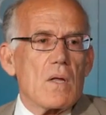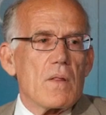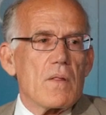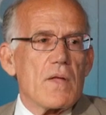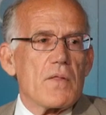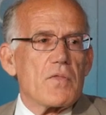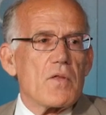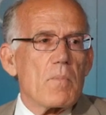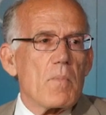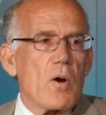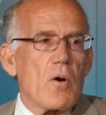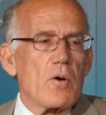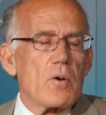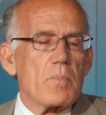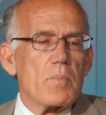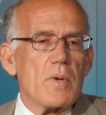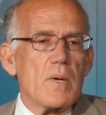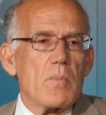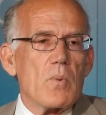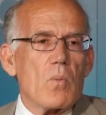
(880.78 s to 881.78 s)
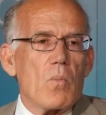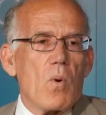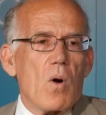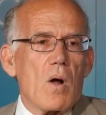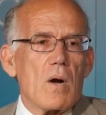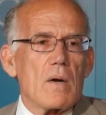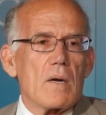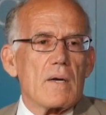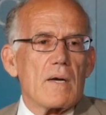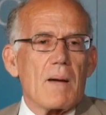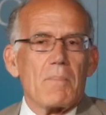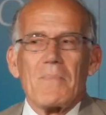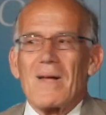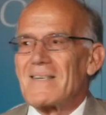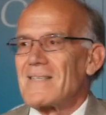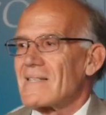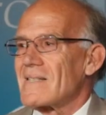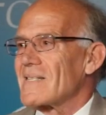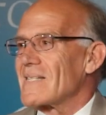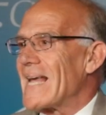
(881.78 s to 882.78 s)
that the American people wanted. And I'm
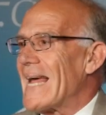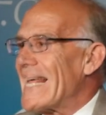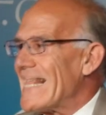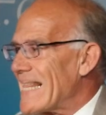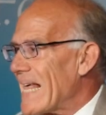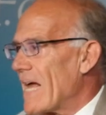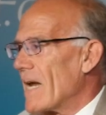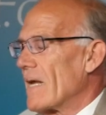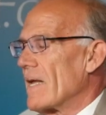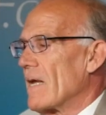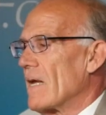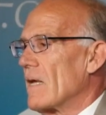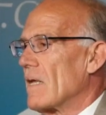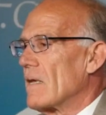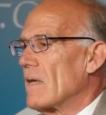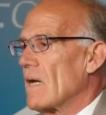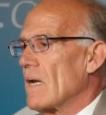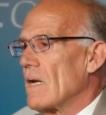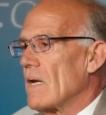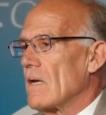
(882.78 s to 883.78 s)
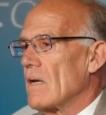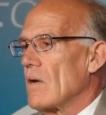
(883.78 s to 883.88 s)
not just saying that again.